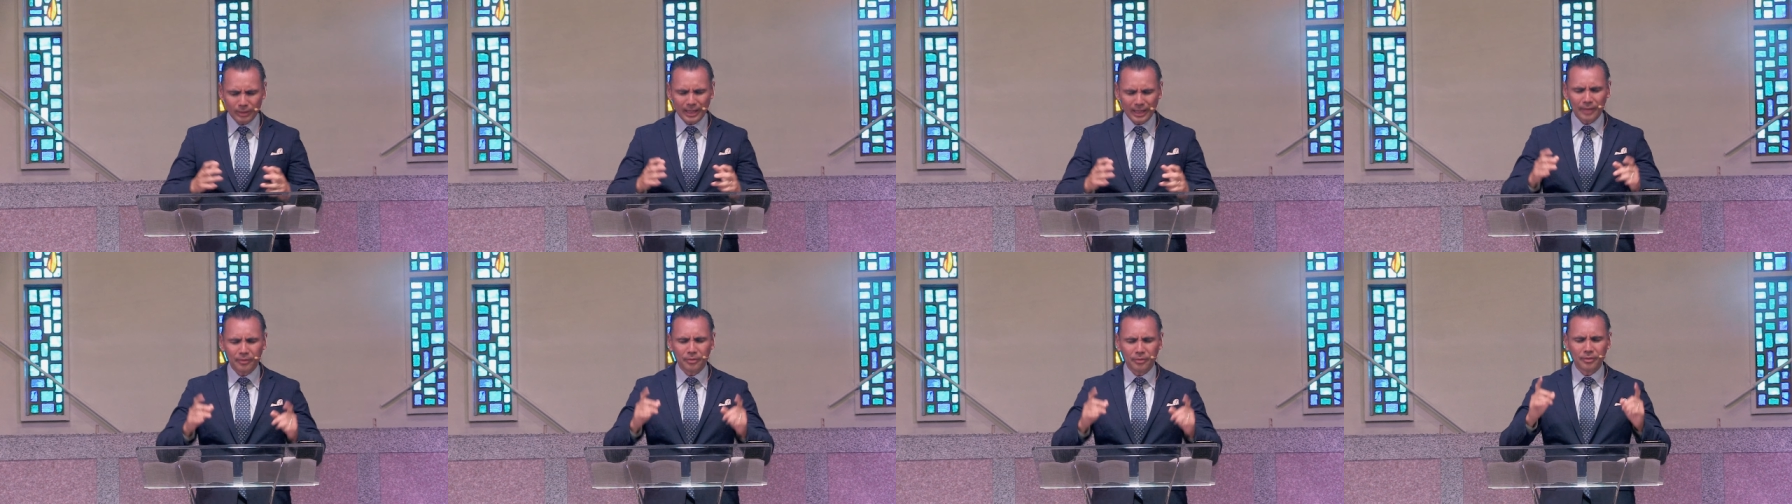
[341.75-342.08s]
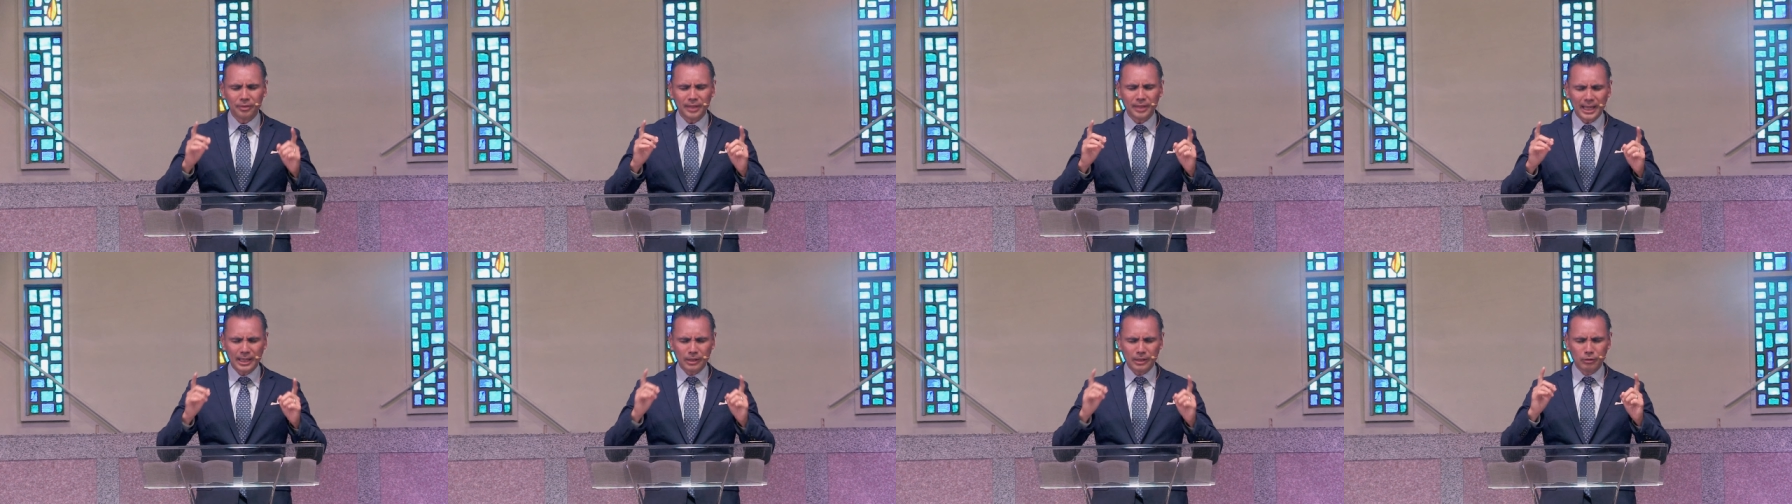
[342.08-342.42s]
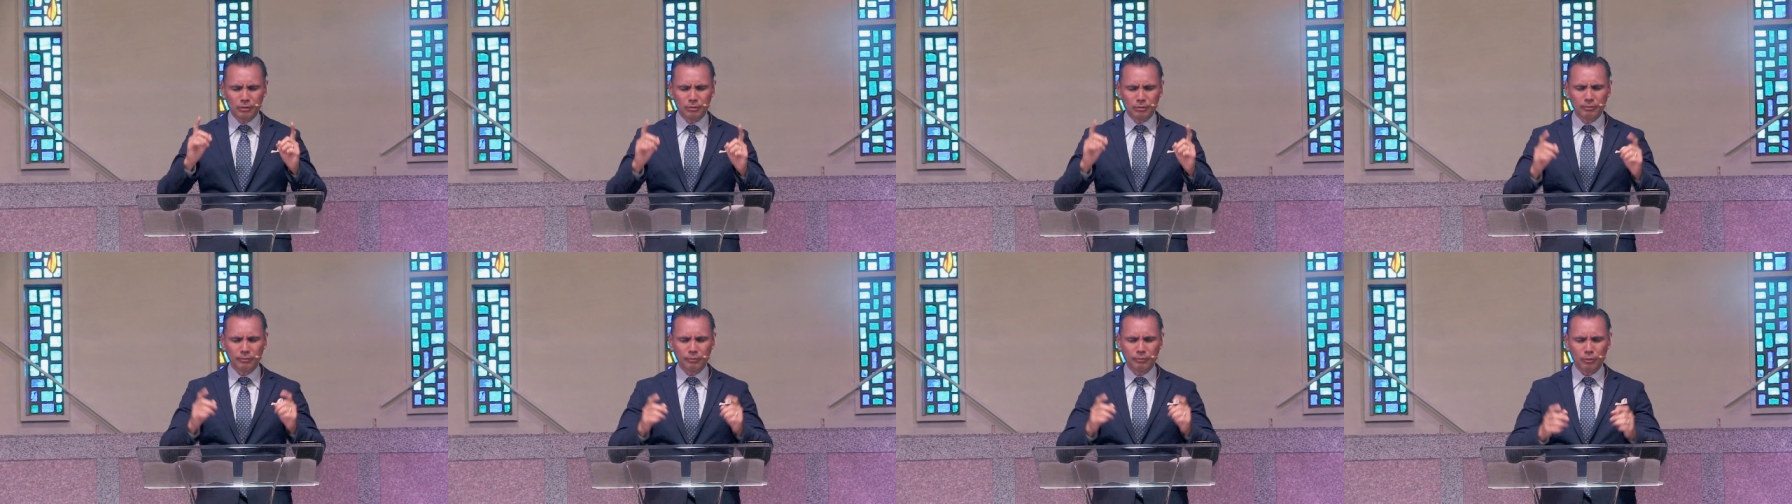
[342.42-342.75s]
I thank
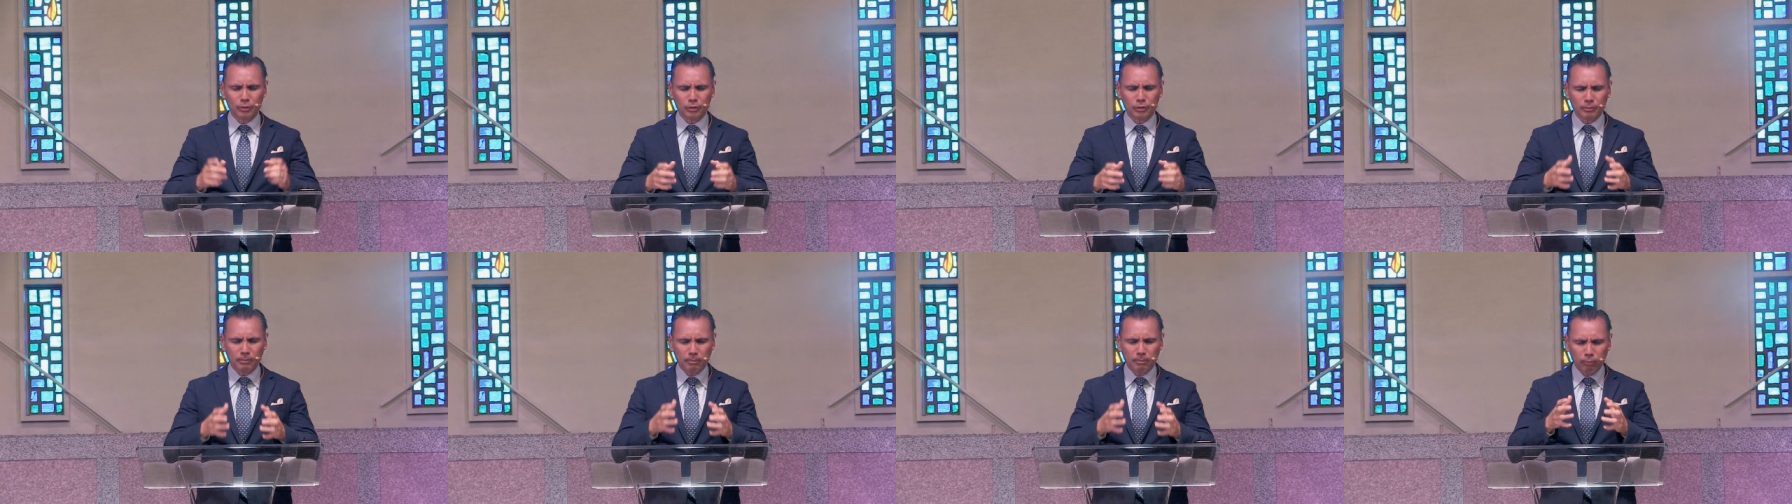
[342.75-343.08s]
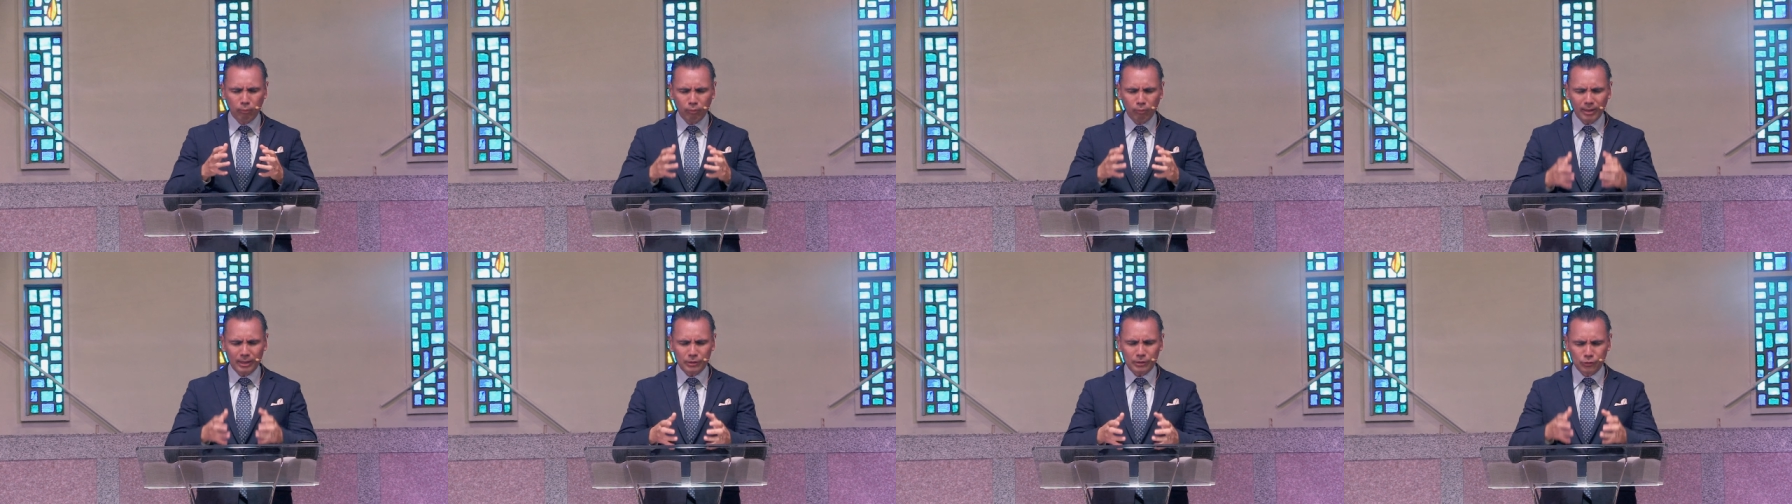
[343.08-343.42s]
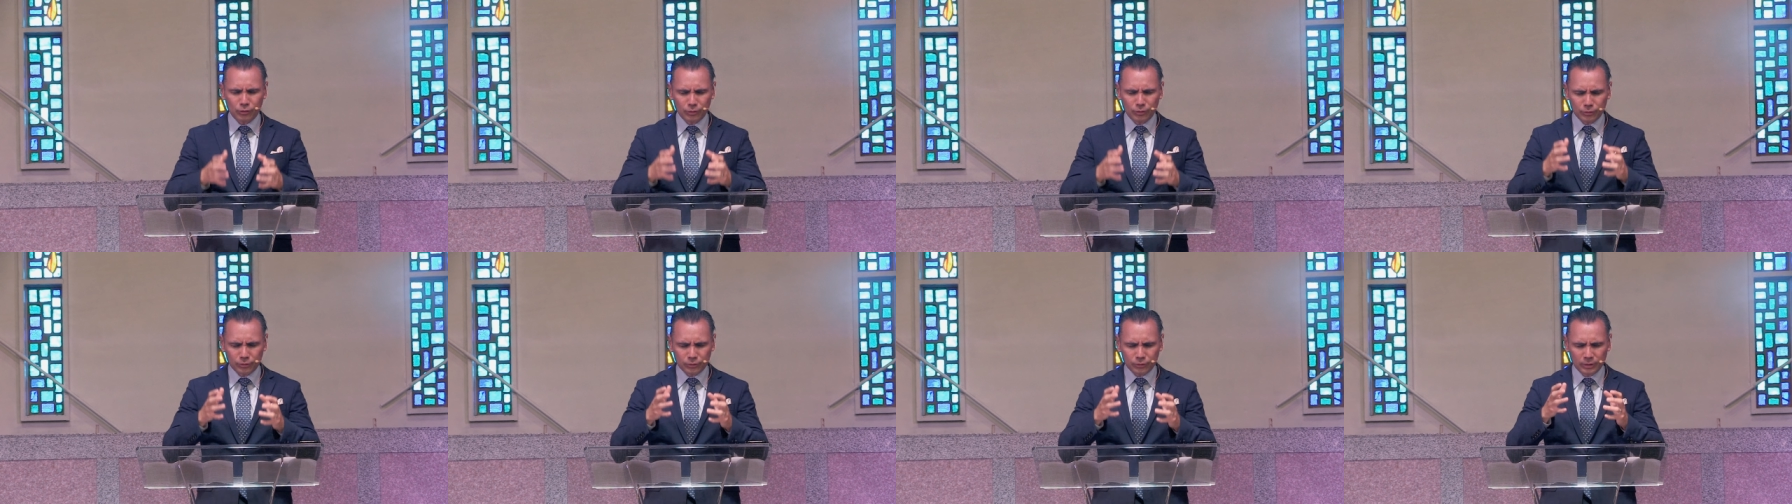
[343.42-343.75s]
you for your
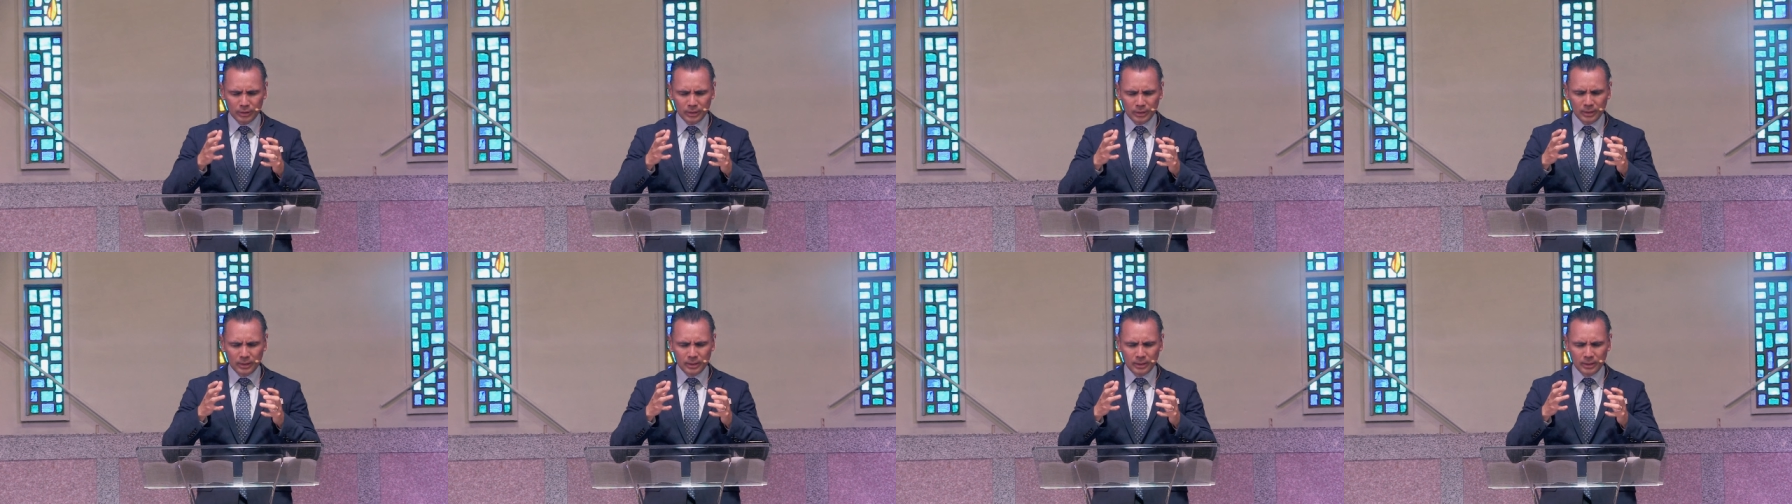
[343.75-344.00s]
precious,